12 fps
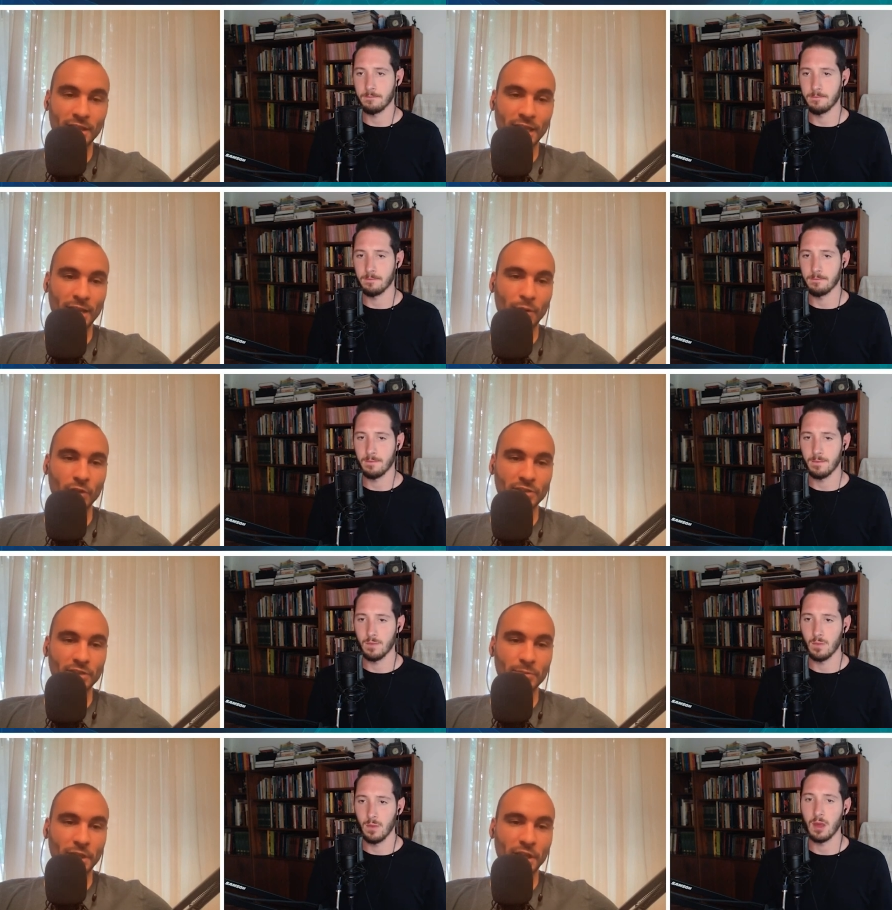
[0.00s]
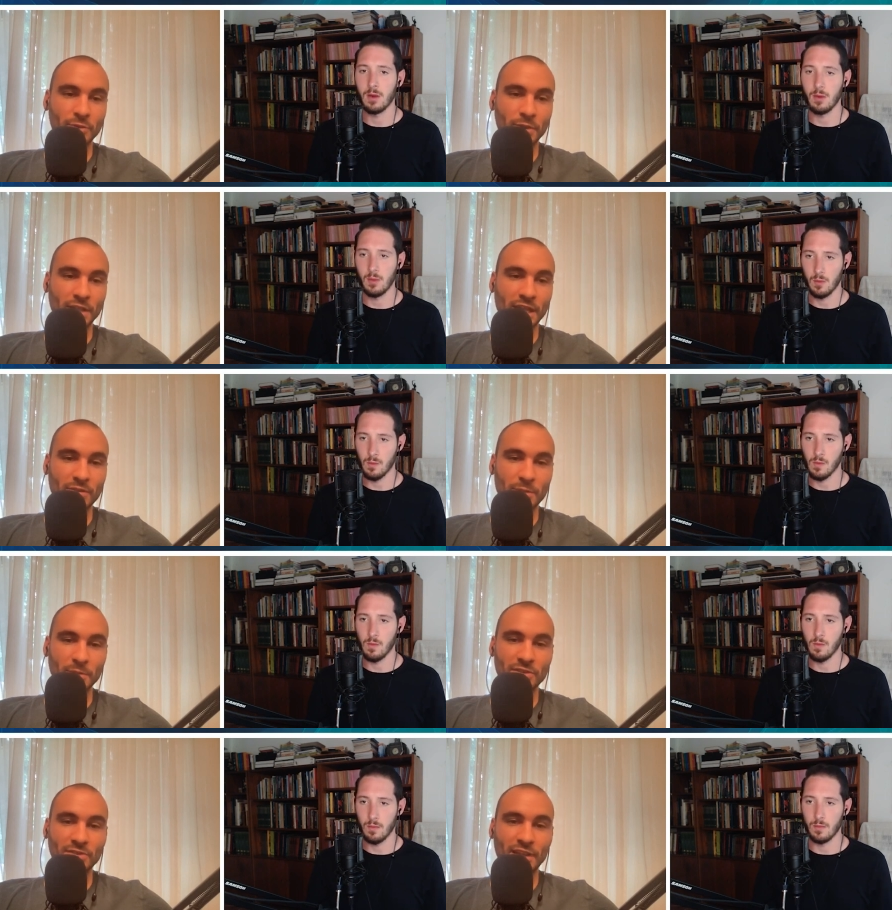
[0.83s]
Speaker 1: and it wasn't because we gave
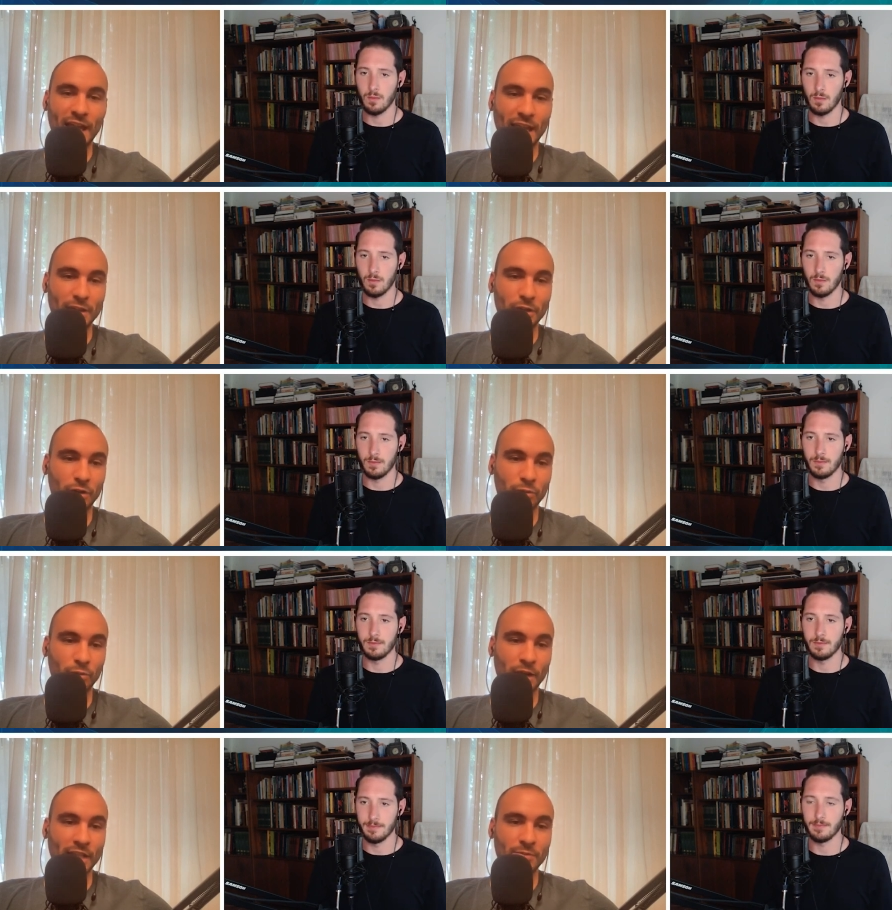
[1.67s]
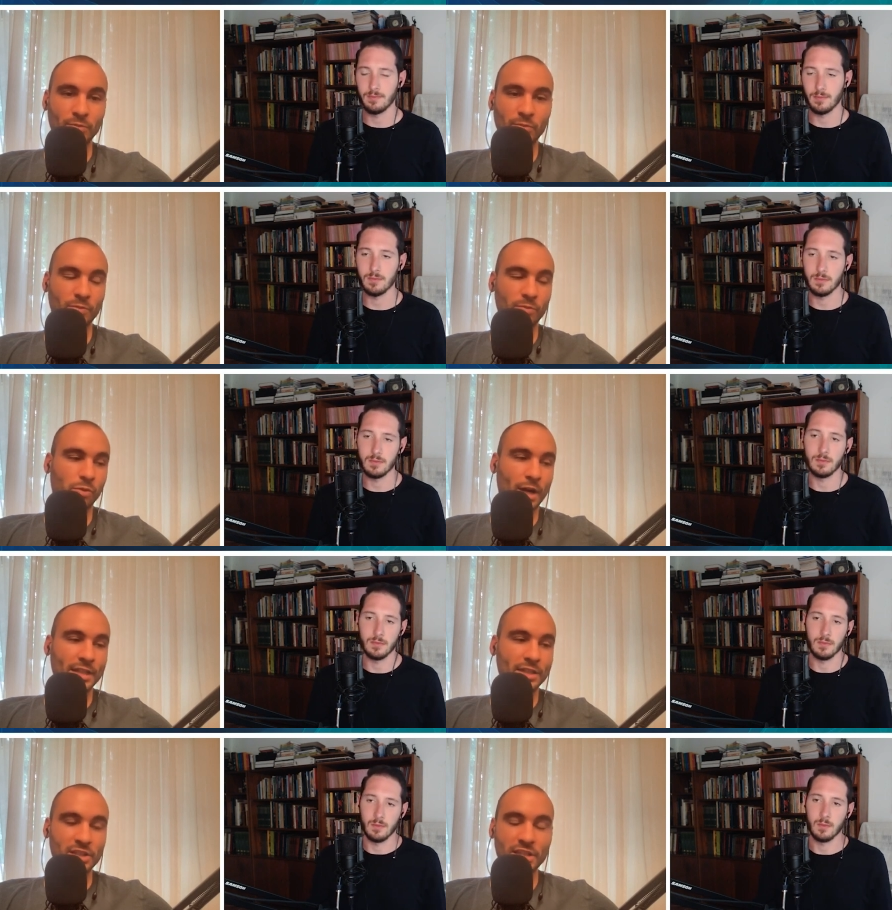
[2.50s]
them a statin or red
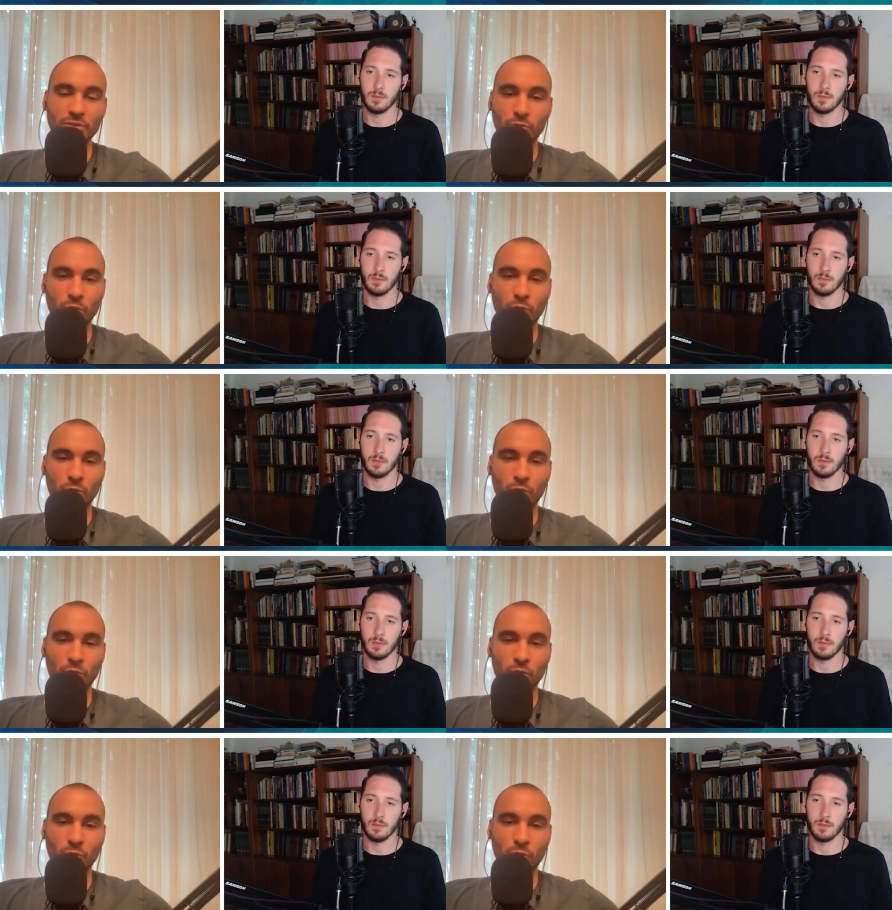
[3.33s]
red yeast